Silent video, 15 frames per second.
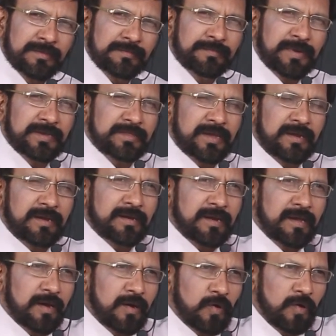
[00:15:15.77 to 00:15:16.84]
By that,
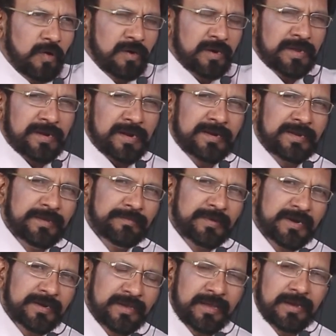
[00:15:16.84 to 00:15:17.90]
all
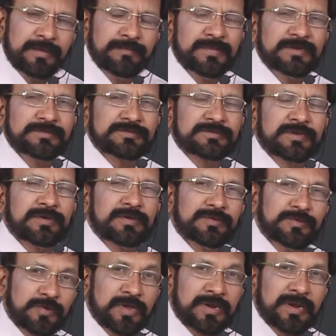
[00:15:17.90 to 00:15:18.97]
ready-made elements
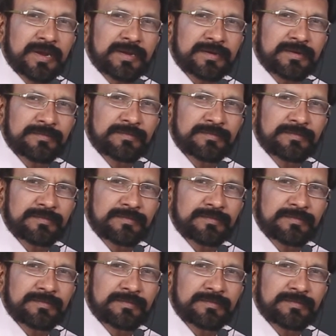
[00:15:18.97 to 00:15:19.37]
you can get.